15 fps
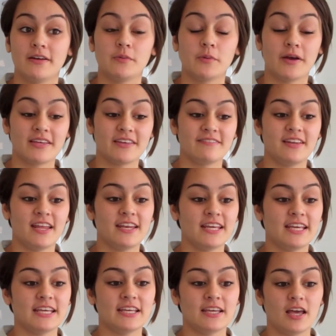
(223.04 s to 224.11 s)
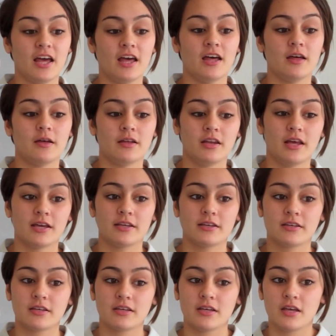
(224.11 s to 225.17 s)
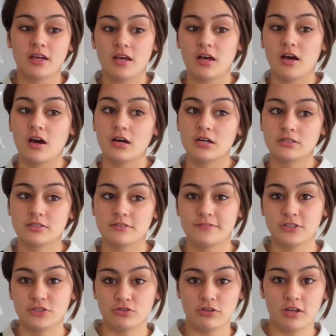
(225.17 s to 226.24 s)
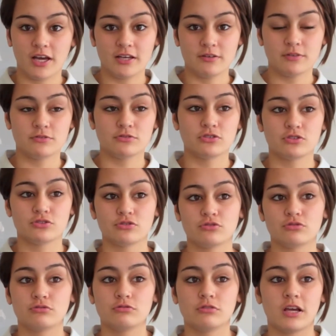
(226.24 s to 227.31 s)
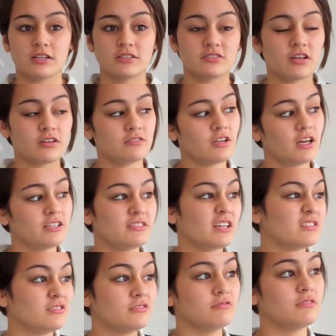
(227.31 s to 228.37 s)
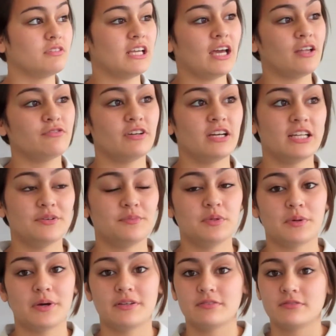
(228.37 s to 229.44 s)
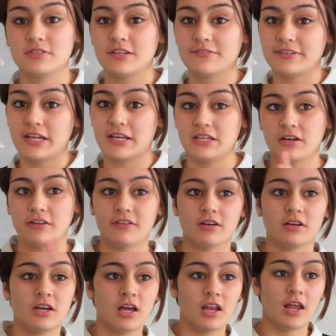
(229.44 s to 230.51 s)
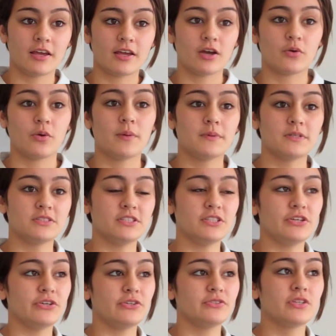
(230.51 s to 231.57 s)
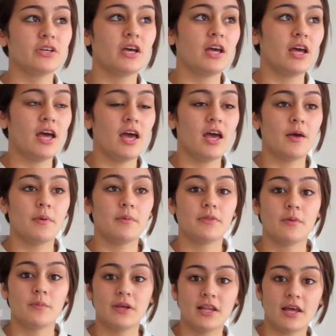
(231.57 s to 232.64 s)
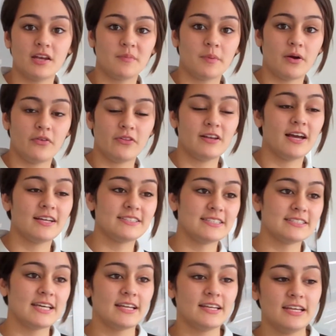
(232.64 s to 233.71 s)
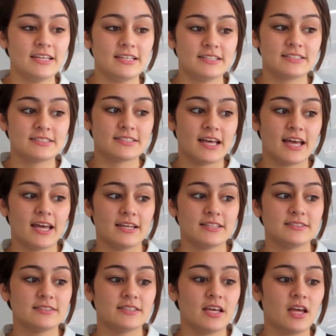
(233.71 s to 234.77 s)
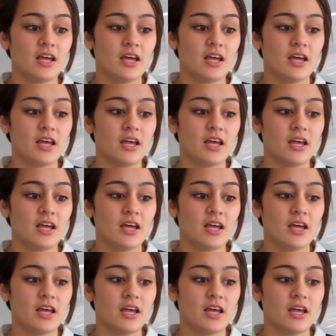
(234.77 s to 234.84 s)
we weren't given any artificial light, it was just all sunlight, that's all we had really. We weren't given any other equipment to use, and then we learnt about all the lighting techniques, and